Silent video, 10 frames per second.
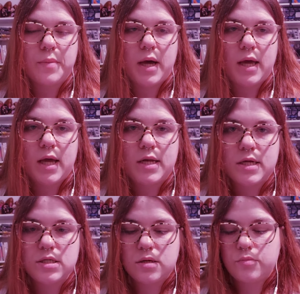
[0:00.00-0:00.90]
do my
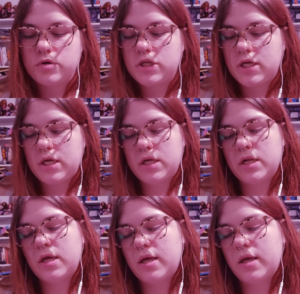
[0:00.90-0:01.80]
nighttime
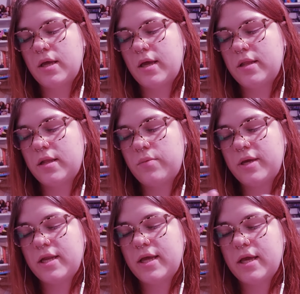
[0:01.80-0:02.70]
routine, and then
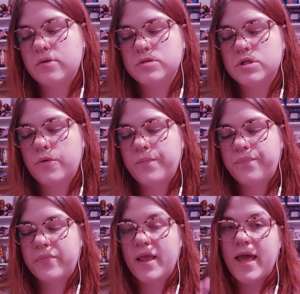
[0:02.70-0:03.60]
we can hang out. So
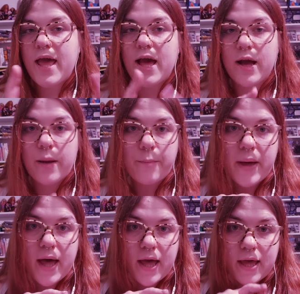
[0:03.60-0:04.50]

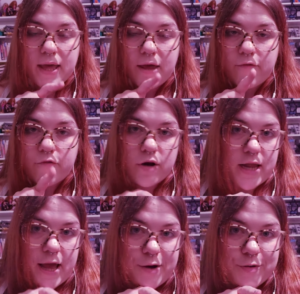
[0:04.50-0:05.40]
goodbye
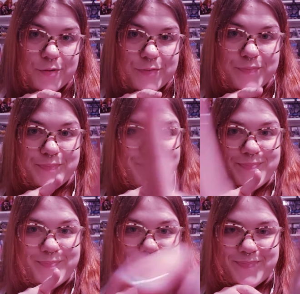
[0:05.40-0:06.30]
for
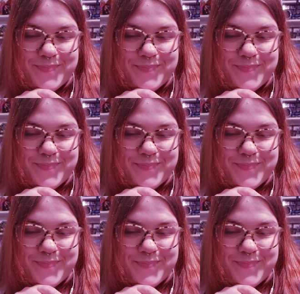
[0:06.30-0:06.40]
now.